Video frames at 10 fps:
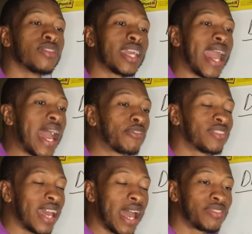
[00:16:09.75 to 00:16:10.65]
they
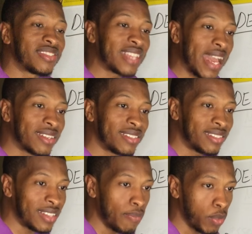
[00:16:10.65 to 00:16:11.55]
have to have status
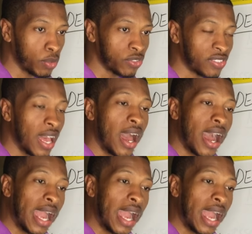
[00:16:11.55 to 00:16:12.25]
symbols.